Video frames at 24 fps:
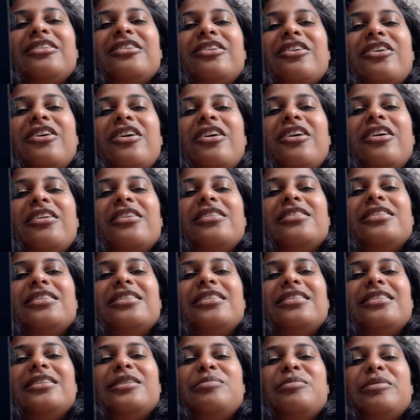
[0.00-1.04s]
God,
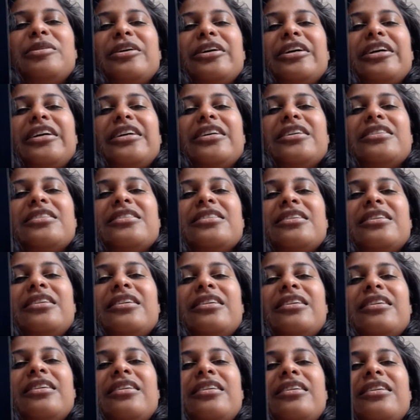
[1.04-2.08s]
Spirit,
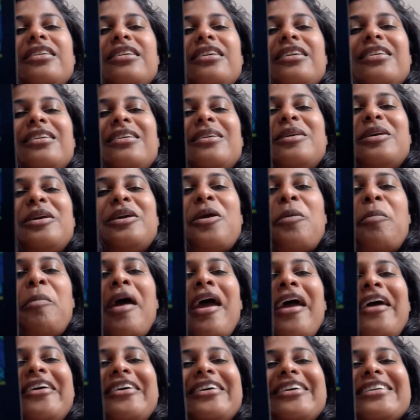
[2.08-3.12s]
your
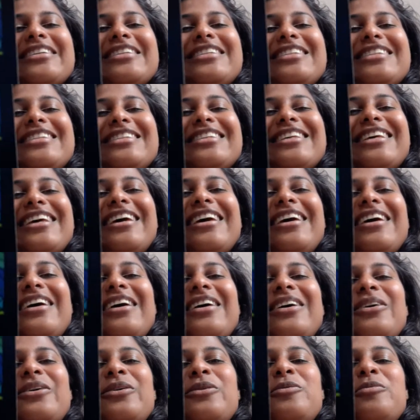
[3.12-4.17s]
parents,
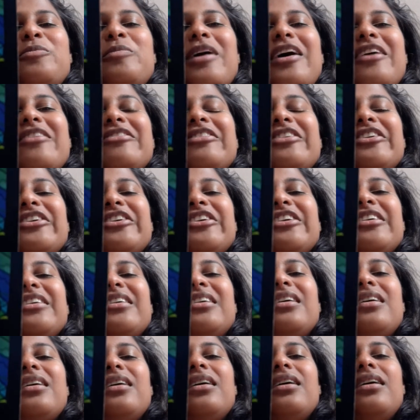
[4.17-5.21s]
whomever
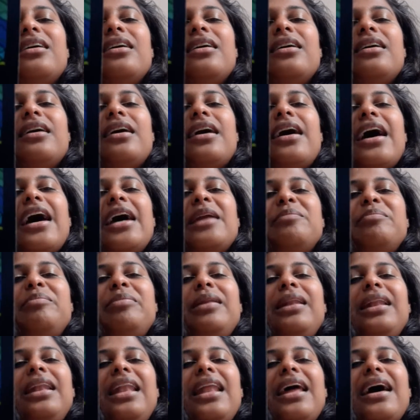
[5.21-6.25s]
had
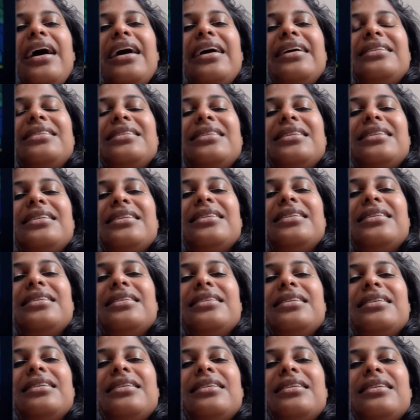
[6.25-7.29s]
planted?
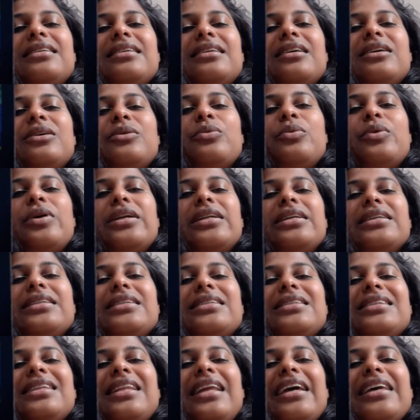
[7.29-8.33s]
What
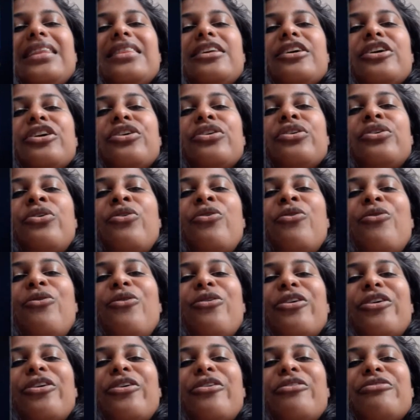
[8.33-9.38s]
is like the
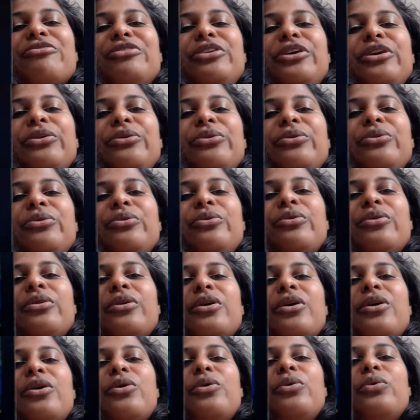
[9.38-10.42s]
core of you?
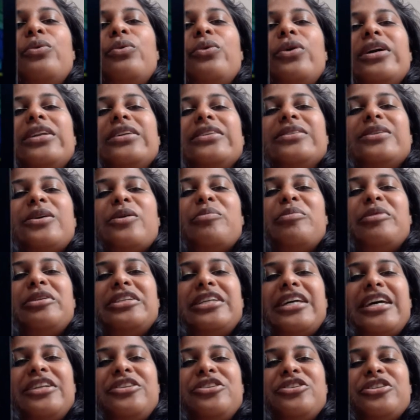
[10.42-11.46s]
What is your
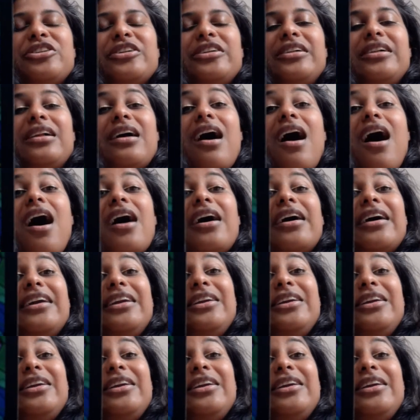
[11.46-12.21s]
potential? Are